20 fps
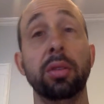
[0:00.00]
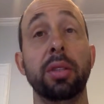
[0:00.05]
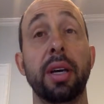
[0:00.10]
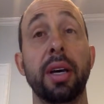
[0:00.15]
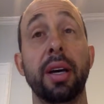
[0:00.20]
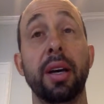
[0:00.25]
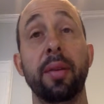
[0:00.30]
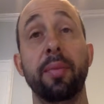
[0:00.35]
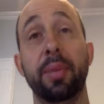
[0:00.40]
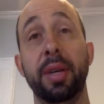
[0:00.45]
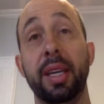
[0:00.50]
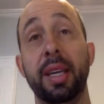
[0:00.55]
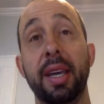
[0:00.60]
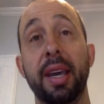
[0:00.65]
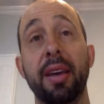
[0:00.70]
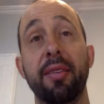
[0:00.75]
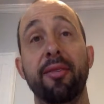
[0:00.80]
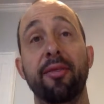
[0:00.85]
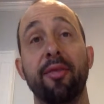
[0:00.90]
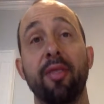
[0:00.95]

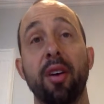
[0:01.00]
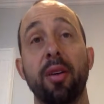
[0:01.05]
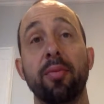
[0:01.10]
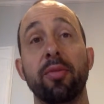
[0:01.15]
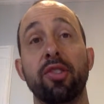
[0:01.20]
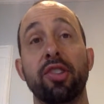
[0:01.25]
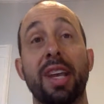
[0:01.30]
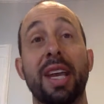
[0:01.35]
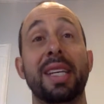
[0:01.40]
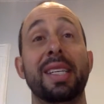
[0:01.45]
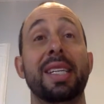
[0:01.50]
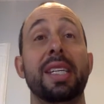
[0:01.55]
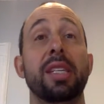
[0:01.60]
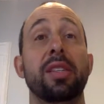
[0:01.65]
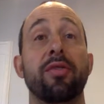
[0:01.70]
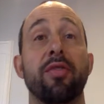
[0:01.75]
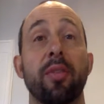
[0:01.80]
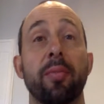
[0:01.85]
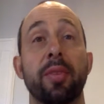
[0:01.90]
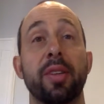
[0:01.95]
PDF from
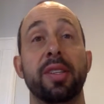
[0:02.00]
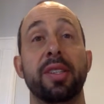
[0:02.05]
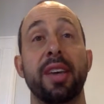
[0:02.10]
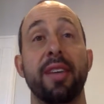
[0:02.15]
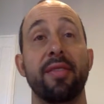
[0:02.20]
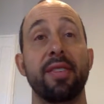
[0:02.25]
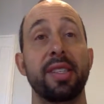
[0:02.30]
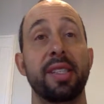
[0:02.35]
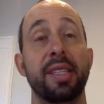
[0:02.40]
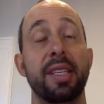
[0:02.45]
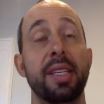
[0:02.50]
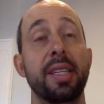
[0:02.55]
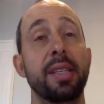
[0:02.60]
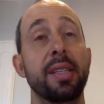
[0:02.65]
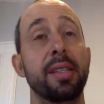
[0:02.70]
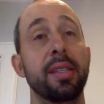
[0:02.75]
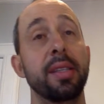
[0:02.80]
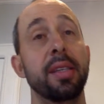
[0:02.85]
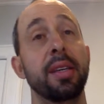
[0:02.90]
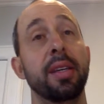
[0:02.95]
Shanties from the Seven
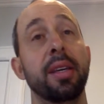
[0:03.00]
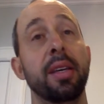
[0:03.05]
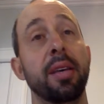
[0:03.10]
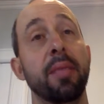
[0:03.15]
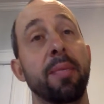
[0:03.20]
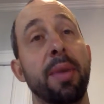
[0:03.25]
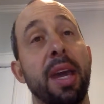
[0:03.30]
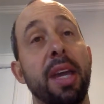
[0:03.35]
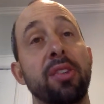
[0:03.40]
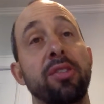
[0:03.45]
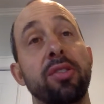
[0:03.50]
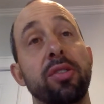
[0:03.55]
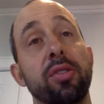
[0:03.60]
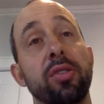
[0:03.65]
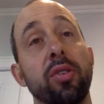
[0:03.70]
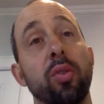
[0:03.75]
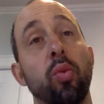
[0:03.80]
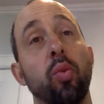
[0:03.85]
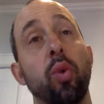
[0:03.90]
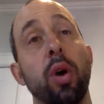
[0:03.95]
Seas,
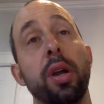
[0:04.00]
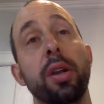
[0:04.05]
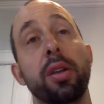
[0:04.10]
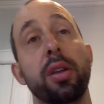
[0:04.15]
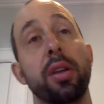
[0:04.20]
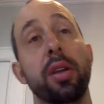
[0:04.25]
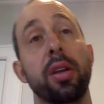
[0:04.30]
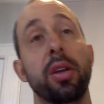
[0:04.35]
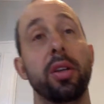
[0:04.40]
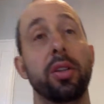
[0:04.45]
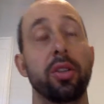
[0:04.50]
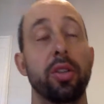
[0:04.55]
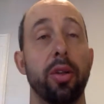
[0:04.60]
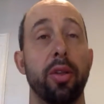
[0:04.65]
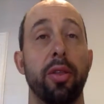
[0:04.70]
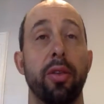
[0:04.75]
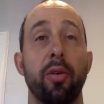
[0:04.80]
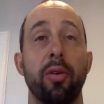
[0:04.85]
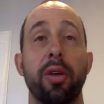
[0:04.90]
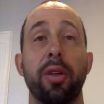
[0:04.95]
pages 1 to
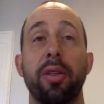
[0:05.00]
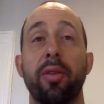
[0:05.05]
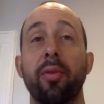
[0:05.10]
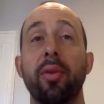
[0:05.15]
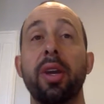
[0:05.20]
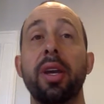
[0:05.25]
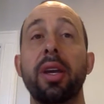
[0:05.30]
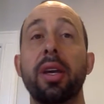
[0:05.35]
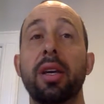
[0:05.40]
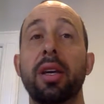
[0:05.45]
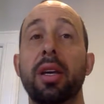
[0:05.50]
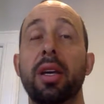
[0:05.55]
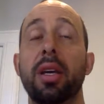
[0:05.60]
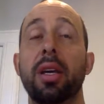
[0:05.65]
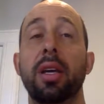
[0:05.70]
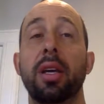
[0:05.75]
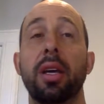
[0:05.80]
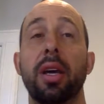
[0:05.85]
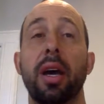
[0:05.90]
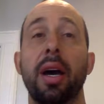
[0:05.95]
33
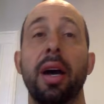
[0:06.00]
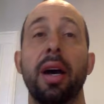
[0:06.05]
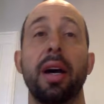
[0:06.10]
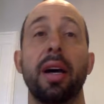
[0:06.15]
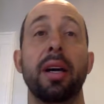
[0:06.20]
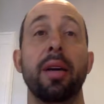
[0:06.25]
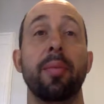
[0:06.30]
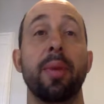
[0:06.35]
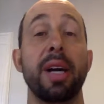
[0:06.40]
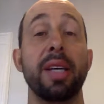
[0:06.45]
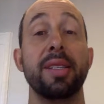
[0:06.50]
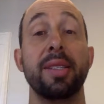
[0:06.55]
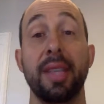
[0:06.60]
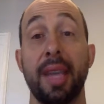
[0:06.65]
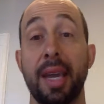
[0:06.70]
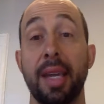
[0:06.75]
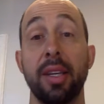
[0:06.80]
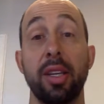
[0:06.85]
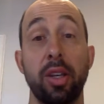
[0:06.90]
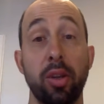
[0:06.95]
by
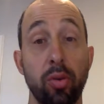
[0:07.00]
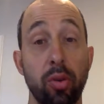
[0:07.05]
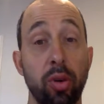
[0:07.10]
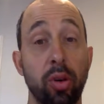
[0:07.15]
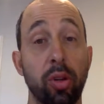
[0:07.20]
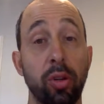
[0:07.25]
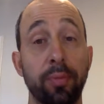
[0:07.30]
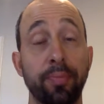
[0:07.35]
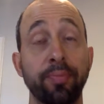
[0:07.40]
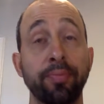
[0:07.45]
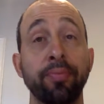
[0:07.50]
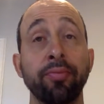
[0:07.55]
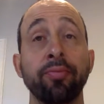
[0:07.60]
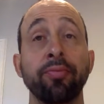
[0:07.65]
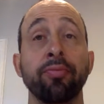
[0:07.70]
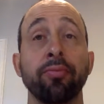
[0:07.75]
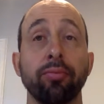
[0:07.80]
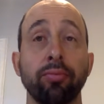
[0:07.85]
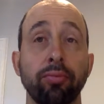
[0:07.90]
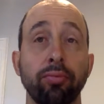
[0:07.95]
Stan Hugel.
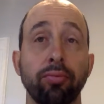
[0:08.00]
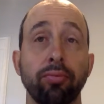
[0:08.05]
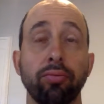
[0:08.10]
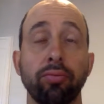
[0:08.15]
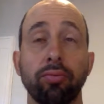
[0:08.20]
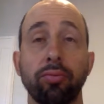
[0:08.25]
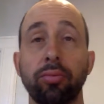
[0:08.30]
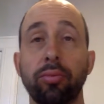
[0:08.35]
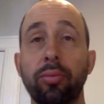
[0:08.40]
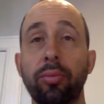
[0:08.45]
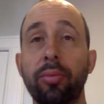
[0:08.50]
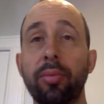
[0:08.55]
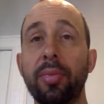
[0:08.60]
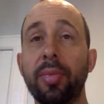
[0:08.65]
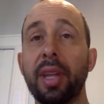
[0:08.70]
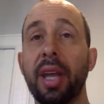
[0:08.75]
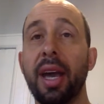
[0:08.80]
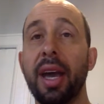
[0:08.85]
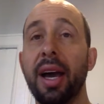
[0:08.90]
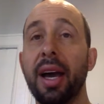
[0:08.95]

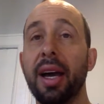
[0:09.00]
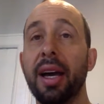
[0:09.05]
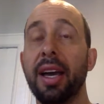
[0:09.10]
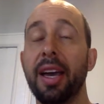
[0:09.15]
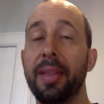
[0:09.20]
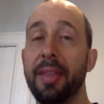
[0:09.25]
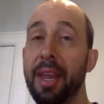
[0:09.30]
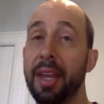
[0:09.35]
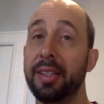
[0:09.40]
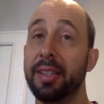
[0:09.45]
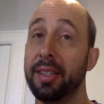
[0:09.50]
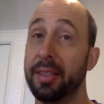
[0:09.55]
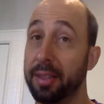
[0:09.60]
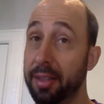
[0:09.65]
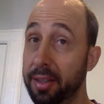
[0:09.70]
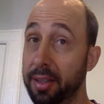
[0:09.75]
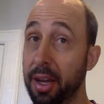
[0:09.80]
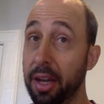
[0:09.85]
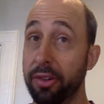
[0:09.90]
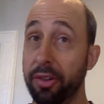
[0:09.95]
And then it says
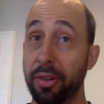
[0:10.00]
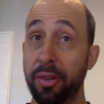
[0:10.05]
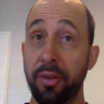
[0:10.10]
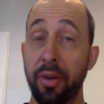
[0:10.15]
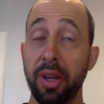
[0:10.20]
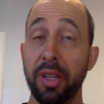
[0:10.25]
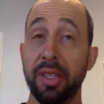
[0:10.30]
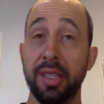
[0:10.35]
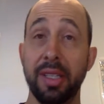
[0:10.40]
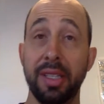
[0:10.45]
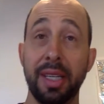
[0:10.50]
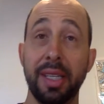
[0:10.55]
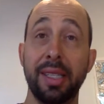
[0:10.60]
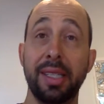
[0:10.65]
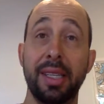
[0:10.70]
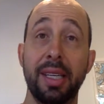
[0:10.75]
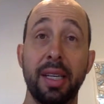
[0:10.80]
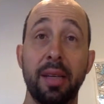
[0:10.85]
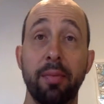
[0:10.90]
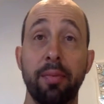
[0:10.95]
discussion thread,
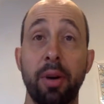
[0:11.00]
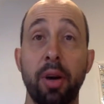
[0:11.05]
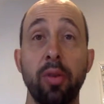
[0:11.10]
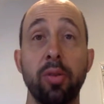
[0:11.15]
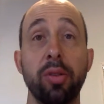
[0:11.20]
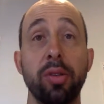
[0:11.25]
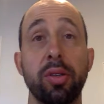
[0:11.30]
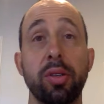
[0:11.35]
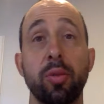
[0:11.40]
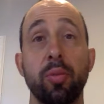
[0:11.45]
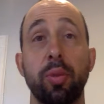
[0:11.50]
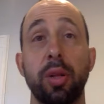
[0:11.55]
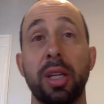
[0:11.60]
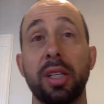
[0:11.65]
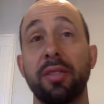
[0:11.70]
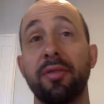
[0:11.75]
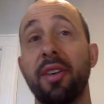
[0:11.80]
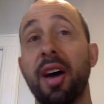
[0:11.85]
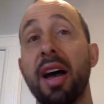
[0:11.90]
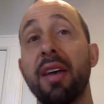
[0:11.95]
16 posts
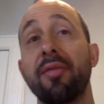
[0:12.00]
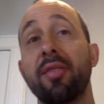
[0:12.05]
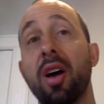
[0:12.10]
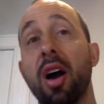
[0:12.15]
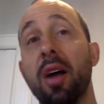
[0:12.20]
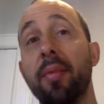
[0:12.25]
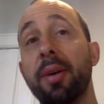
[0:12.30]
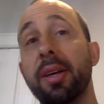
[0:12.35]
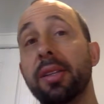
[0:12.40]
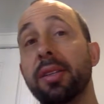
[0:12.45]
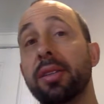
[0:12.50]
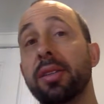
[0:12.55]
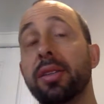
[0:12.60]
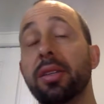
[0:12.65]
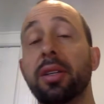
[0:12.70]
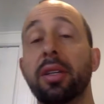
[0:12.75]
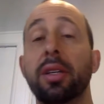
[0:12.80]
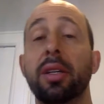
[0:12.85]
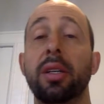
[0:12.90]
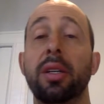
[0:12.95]
plus 5
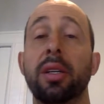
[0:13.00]
comments,